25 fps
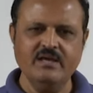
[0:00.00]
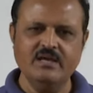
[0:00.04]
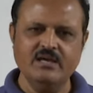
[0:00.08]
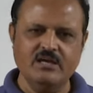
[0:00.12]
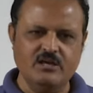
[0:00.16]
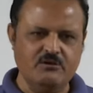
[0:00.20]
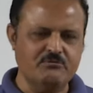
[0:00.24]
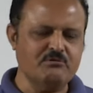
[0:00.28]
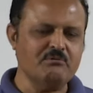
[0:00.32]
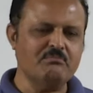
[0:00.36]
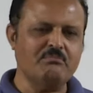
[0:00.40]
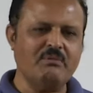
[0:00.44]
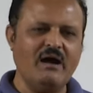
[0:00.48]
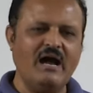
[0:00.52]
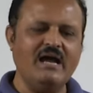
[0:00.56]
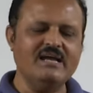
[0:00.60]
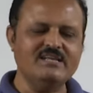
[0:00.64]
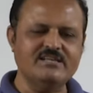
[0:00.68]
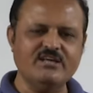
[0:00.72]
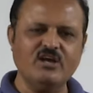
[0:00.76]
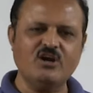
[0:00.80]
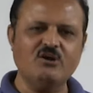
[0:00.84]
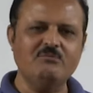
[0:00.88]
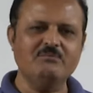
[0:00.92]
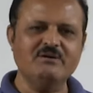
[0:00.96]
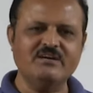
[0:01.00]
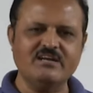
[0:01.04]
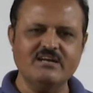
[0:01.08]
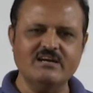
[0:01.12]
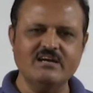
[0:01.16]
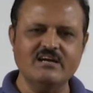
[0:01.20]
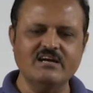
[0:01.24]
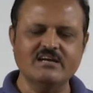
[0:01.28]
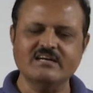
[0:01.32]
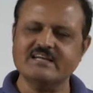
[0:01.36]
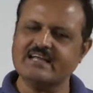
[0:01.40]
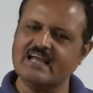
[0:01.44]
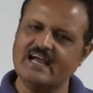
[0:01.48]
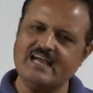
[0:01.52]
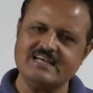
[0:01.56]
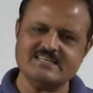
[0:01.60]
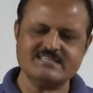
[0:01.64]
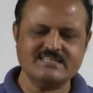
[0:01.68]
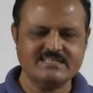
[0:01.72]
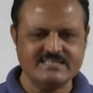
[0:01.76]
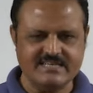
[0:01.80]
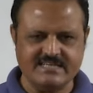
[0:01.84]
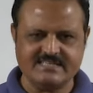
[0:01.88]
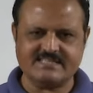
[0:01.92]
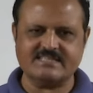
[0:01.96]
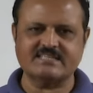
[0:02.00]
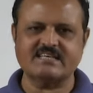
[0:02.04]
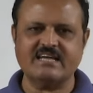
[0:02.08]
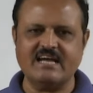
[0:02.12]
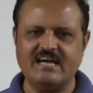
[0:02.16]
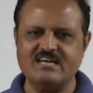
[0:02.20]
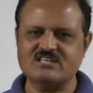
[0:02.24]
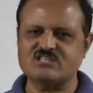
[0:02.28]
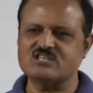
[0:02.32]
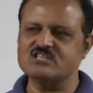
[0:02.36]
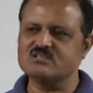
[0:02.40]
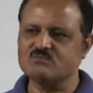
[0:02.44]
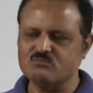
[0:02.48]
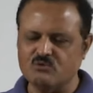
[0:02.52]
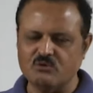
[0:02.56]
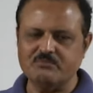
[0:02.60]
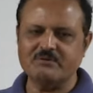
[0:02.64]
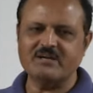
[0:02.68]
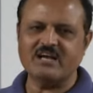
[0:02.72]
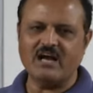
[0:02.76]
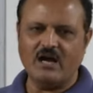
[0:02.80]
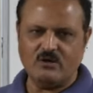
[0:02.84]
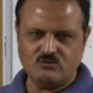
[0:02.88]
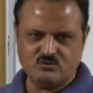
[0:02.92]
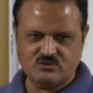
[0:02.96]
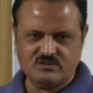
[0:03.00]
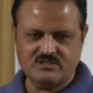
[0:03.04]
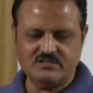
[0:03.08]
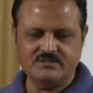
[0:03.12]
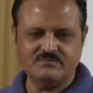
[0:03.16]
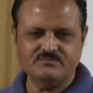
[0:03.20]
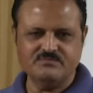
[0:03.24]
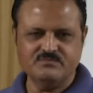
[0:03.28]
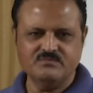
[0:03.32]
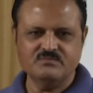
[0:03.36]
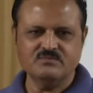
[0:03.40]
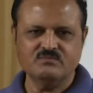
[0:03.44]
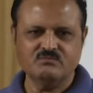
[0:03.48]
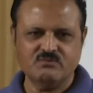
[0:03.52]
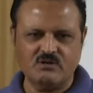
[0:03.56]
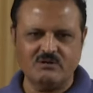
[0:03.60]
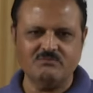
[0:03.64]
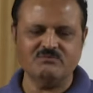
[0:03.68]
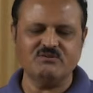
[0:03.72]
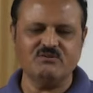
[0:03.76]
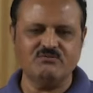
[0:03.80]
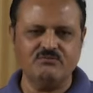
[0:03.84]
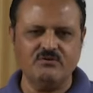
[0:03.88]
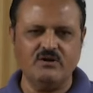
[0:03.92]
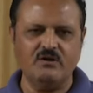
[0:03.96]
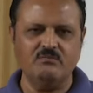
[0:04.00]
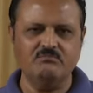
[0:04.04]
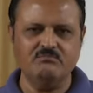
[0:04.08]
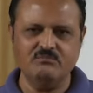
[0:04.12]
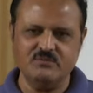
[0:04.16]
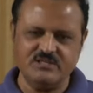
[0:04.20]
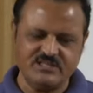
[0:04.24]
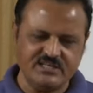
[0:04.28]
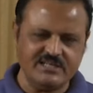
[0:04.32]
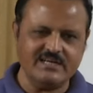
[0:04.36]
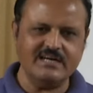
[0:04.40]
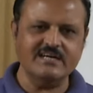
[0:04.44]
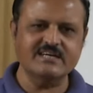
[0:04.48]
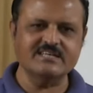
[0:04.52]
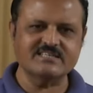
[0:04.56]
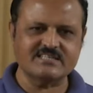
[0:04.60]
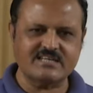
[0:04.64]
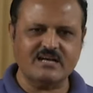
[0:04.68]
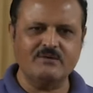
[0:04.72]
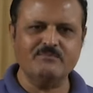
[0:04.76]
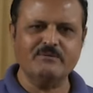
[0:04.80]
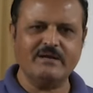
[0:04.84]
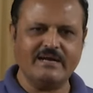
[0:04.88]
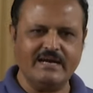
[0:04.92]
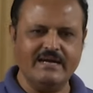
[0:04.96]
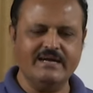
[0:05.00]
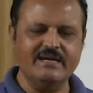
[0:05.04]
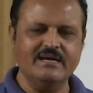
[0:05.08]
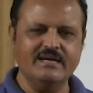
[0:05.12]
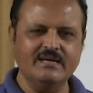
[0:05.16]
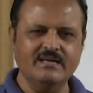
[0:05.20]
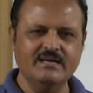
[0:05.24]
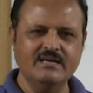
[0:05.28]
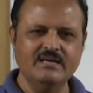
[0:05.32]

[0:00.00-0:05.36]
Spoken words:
If you buy the raw material in cash, yes, cash is moving out from the firm, material is coming in.